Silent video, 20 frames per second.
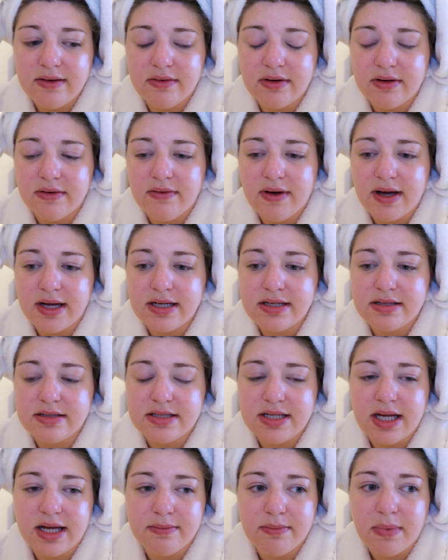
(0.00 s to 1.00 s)
Even if
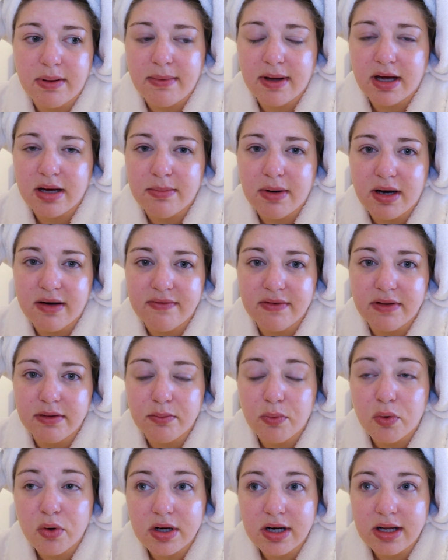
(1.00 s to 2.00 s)
I take my makeup off in
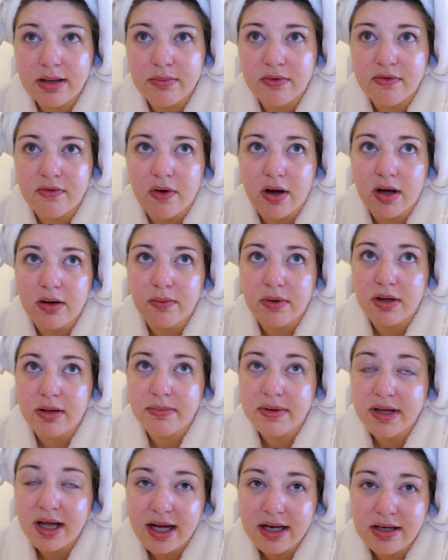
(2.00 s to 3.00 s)
the morning before I
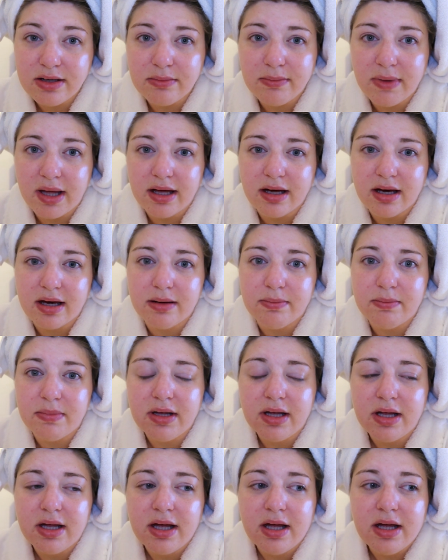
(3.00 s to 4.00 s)
reapply new makeup,